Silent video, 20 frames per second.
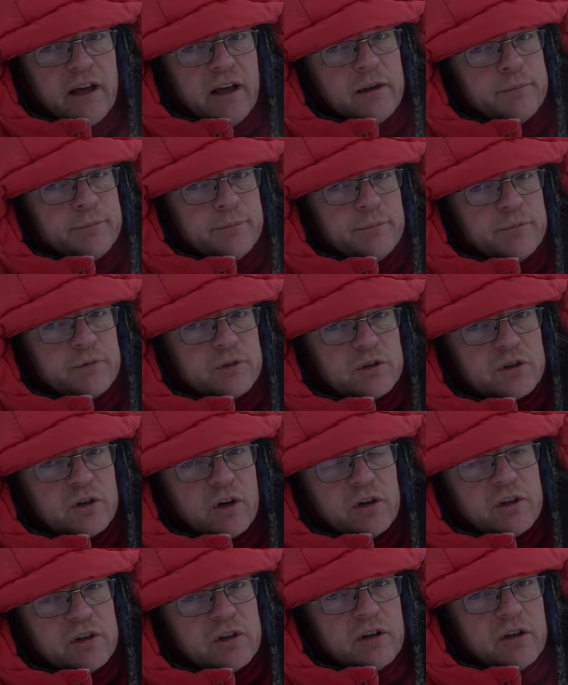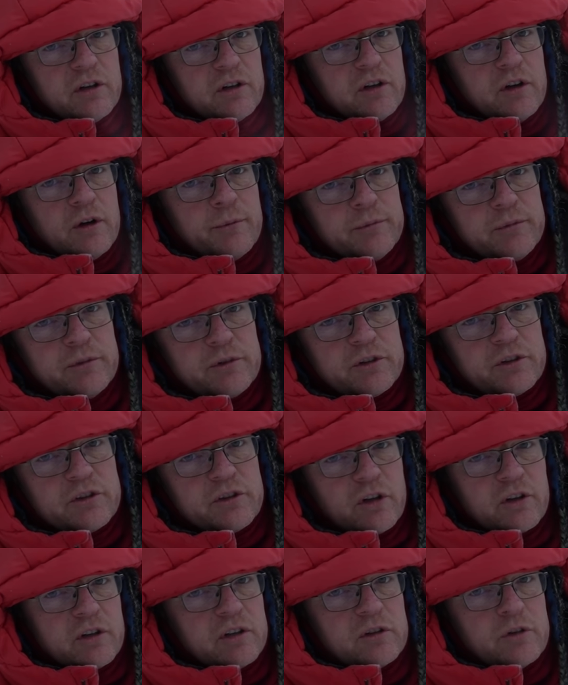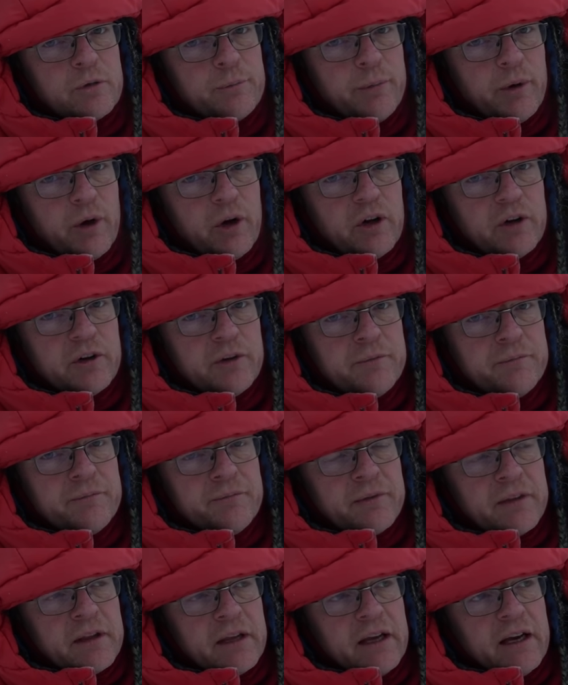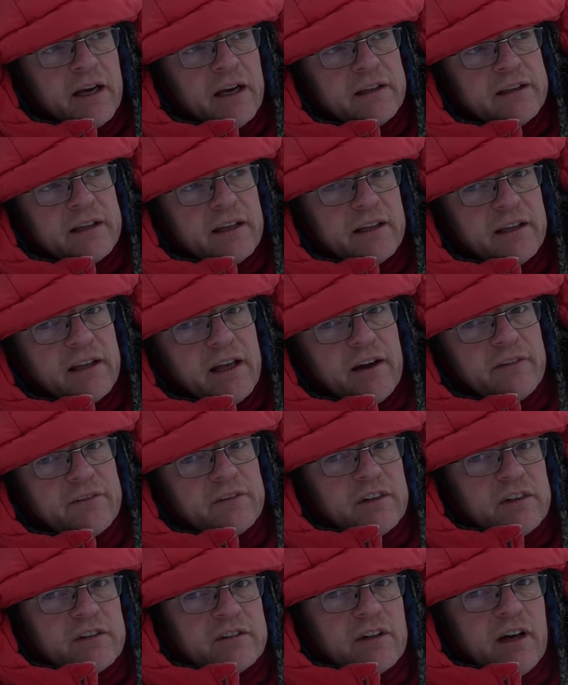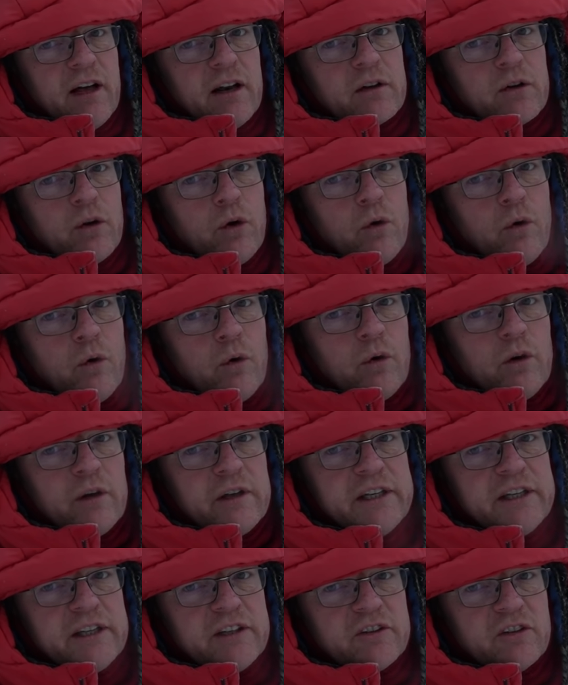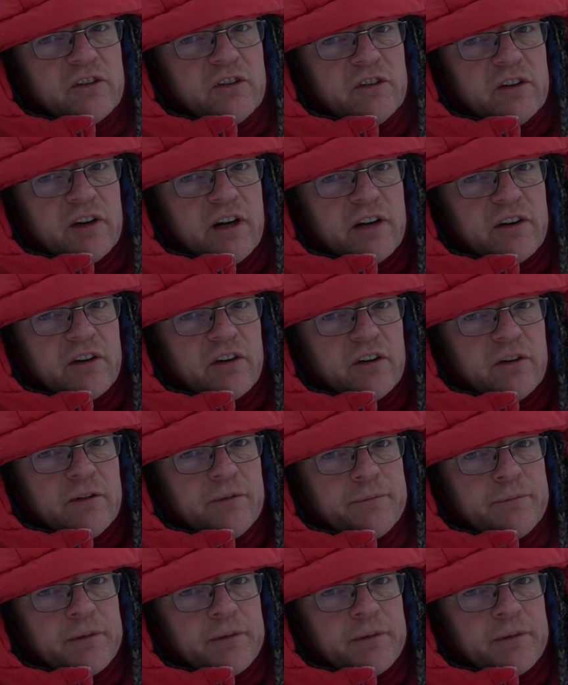and start it to burn, and then they have this alcohol heater under.